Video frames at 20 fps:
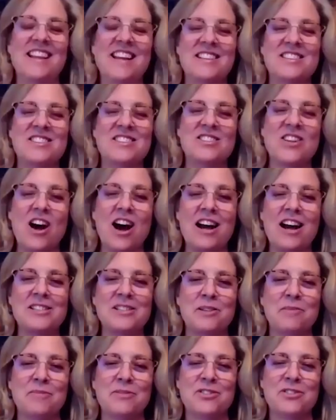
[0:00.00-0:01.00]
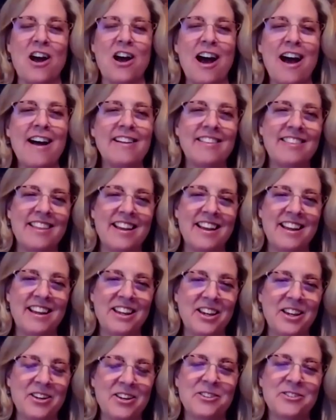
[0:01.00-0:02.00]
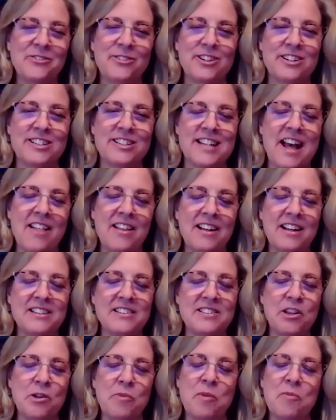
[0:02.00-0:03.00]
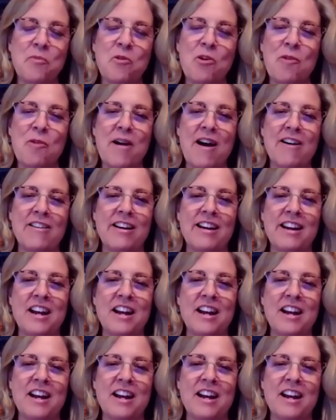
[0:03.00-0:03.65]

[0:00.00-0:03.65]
it's awesome, Scott. Thank you for telling us a little bit more about it.